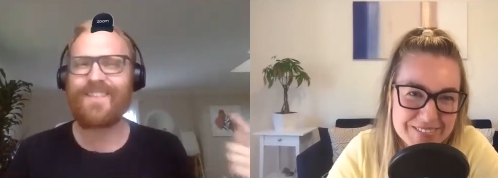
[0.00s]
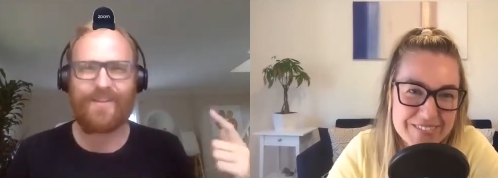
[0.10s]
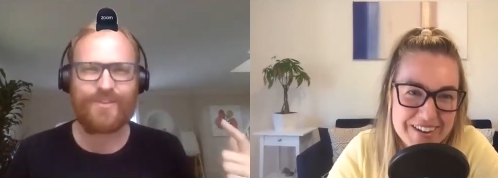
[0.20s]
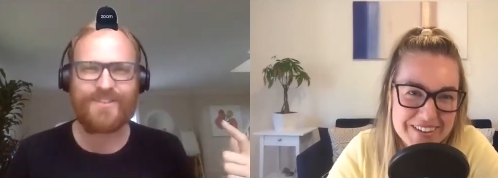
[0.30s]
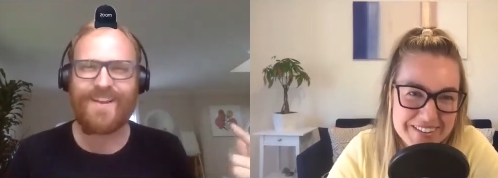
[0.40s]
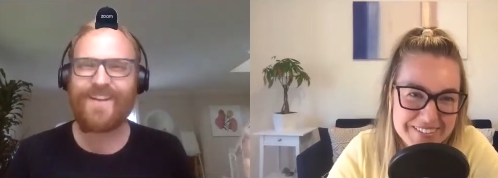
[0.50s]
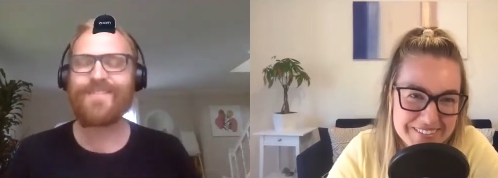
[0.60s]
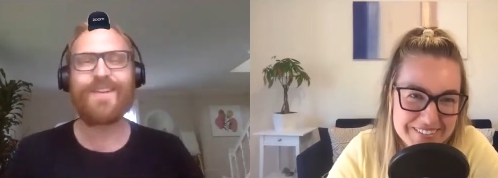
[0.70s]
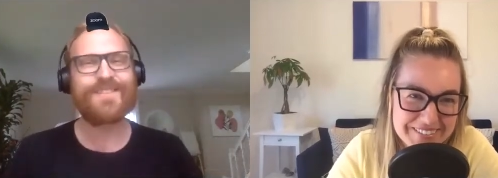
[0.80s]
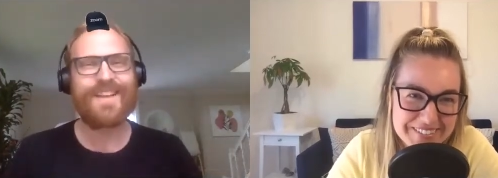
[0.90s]
Speaker 1: Denver right.
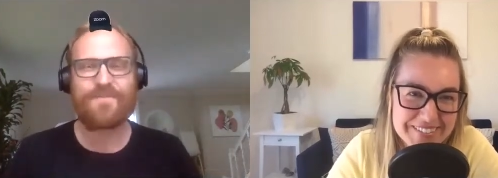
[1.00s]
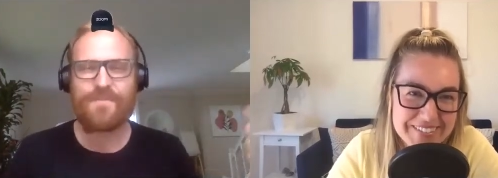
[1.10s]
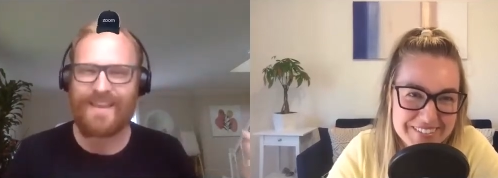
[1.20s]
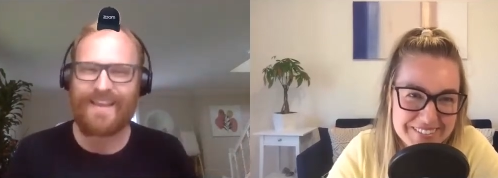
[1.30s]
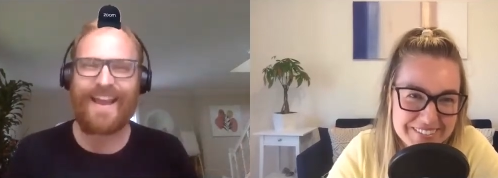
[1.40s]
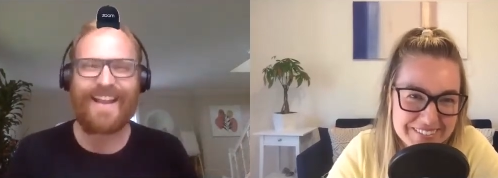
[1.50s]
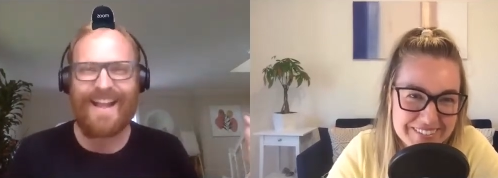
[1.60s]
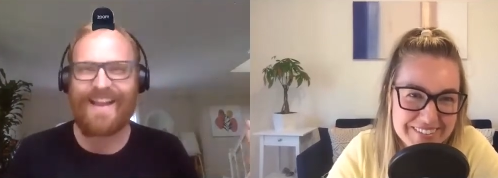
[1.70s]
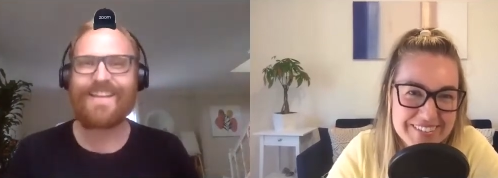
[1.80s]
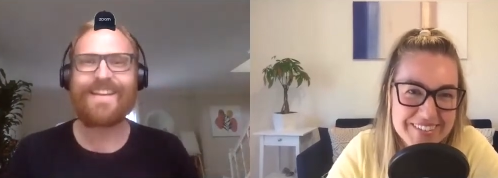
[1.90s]
stuff, that was on me. I
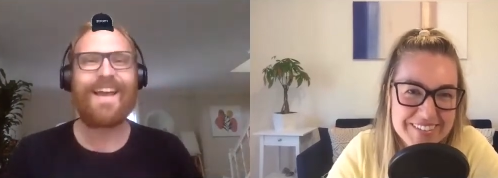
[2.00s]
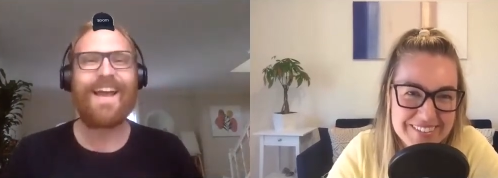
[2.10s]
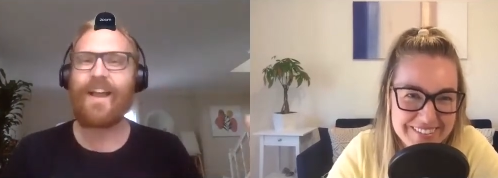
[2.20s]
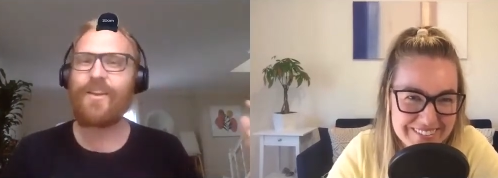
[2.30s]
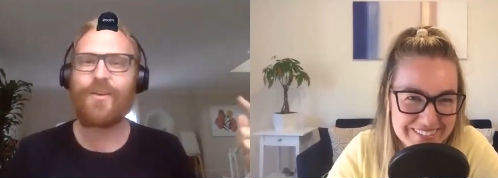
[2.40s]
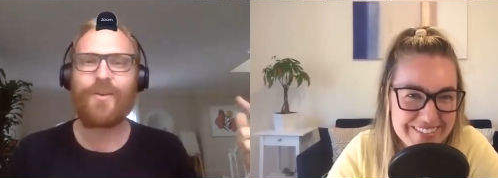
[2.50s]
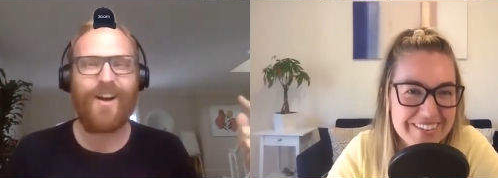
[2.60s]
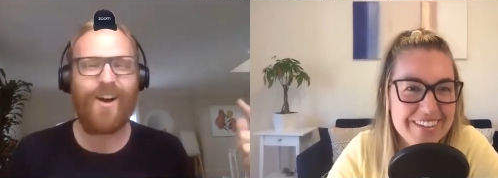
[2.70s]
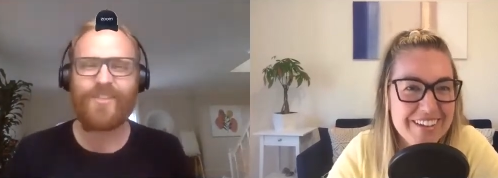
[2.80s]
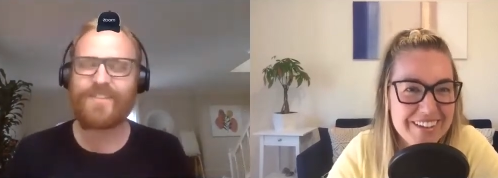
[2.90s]
got it. I
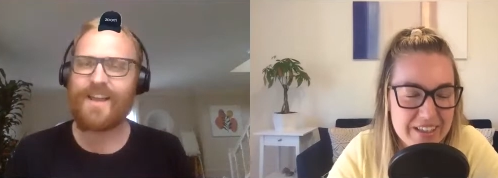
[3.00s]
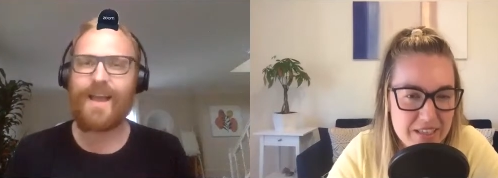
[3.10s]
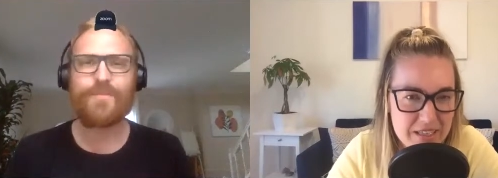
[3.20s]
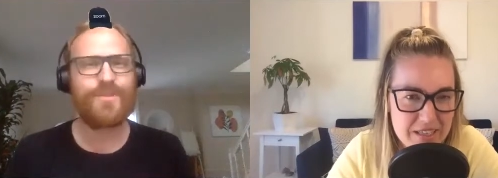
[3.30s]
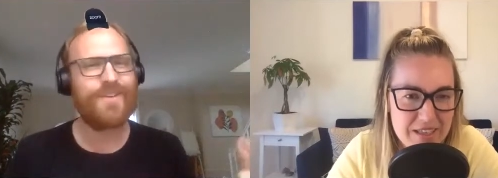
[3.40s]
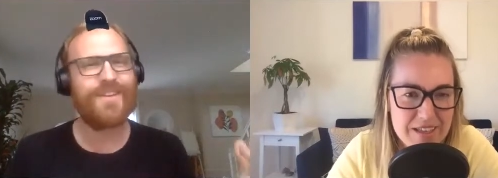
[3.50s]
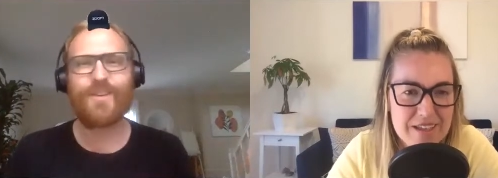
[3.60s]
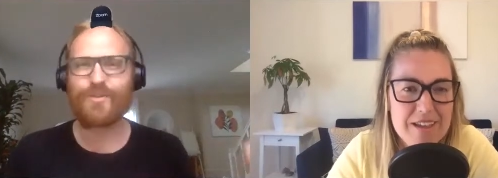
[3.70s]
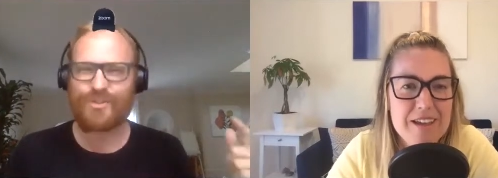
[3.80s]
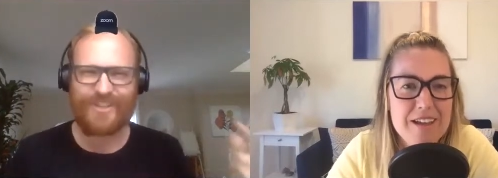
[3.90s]
knew all the times. You
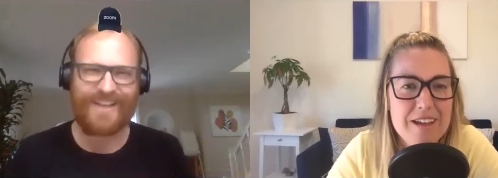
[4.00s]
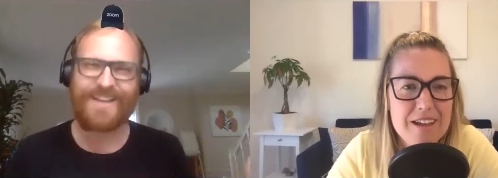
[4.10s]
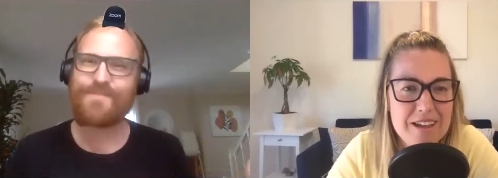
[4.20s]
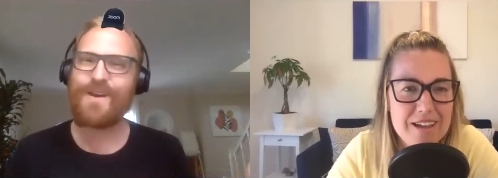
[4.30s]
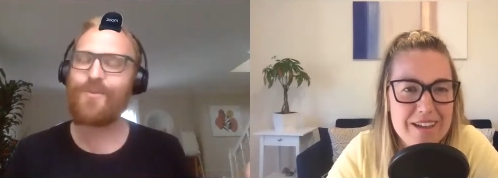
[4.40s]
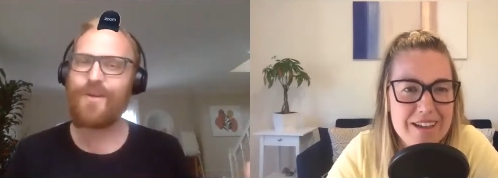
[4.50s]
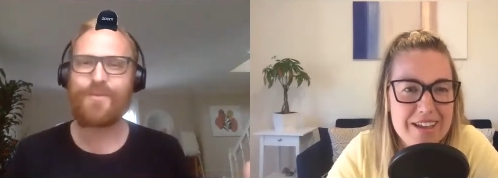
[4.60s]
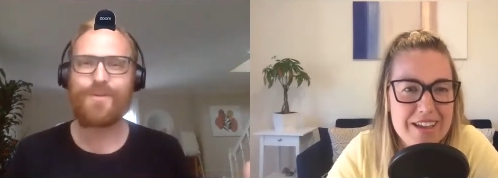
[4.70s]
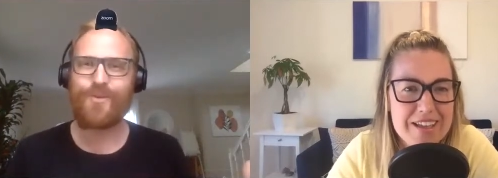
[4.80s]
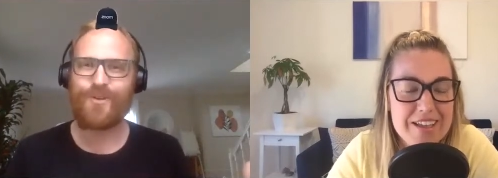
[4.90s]
didn't know shit about
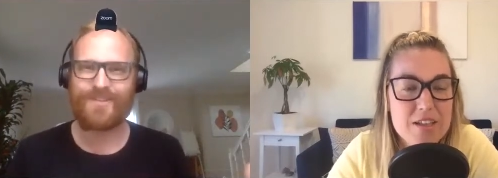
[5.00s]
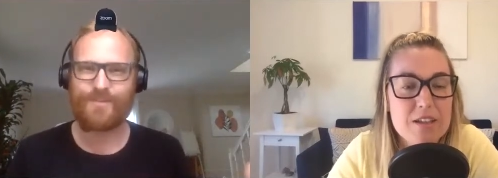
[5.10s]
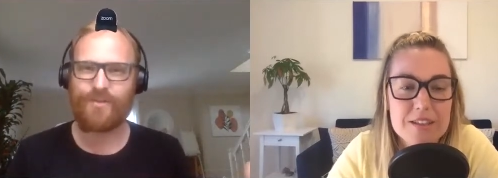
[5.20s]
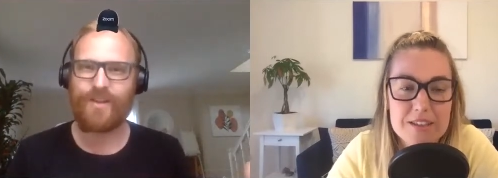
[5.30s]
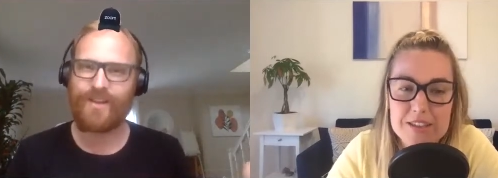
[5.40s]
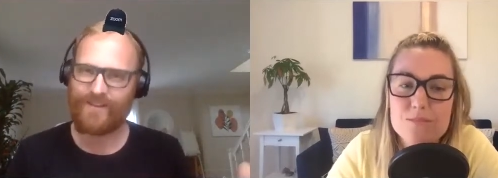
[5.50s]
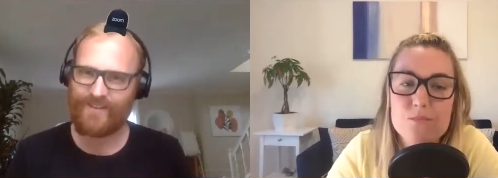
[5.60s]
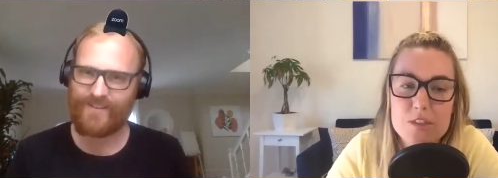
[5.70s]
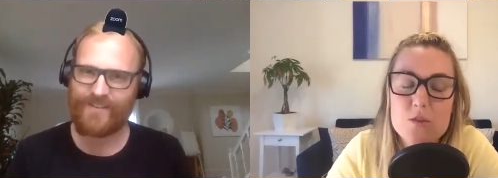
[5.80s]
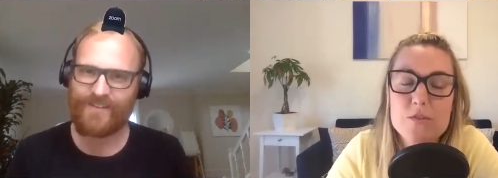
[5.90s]
when we boarded the
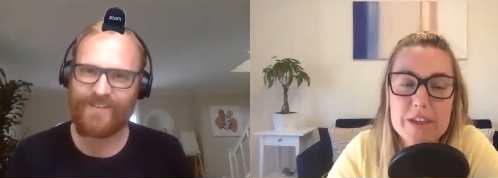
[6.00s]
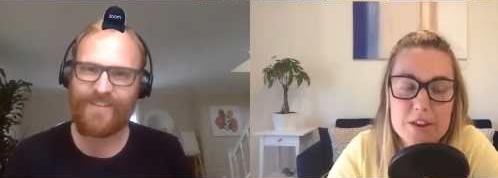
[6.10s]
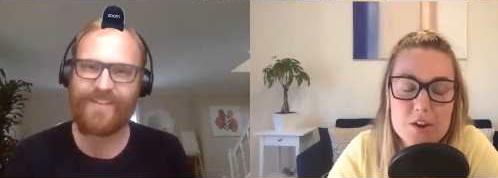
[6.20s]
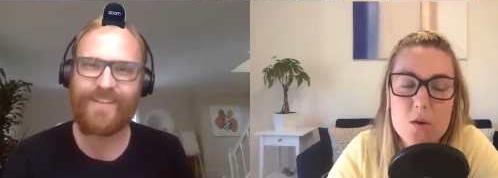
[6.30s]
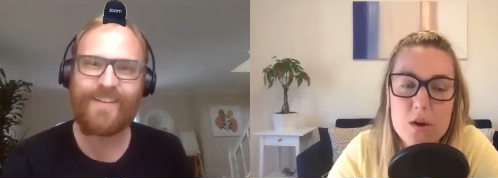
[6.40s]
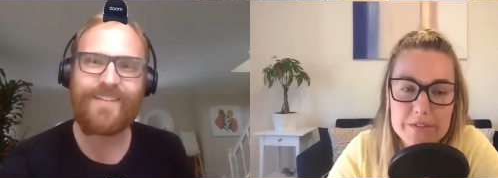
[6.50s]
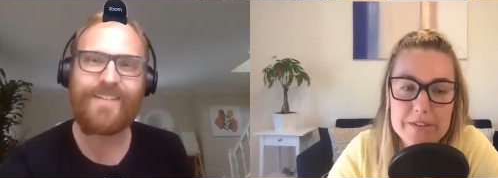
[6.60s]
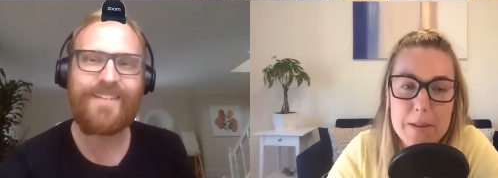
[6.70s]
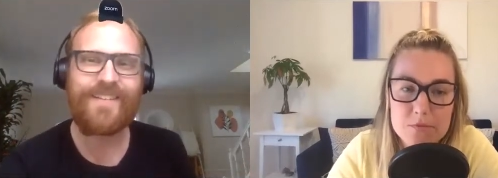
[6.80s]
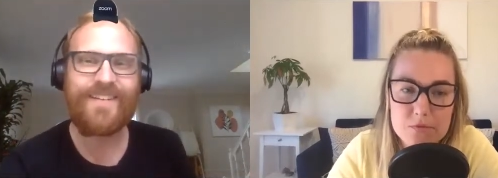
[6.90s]
plane.
Speaker 2: You did know all the
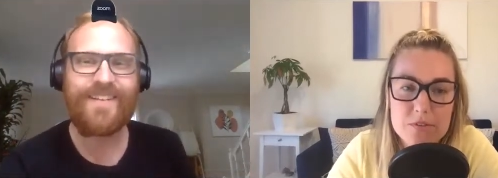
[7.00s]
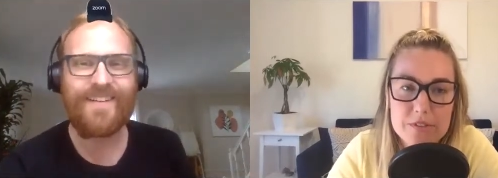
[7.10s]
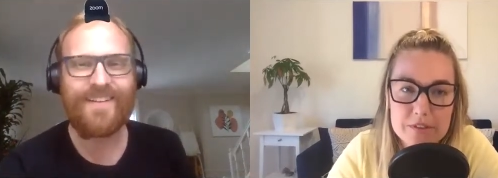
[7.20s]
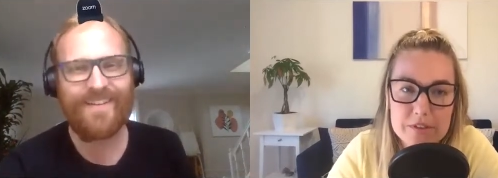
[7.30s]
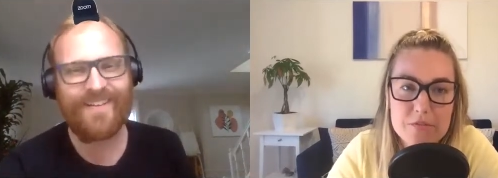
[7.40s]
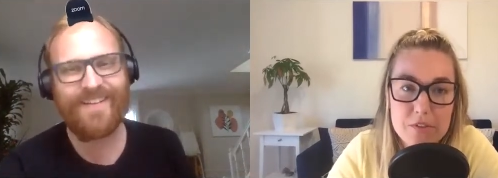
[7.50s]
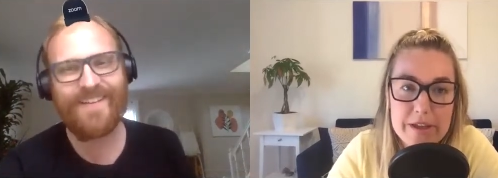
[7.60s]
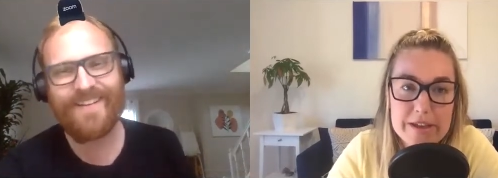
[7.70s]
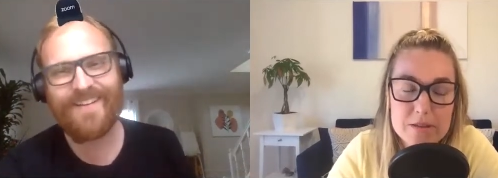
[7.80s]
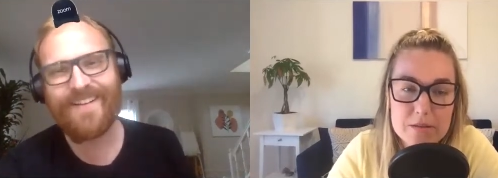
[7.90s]
times for the
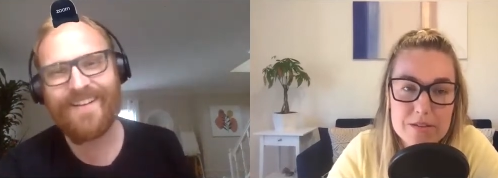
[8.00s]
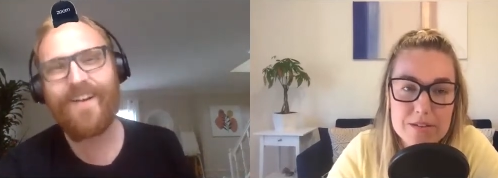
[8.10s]
flight.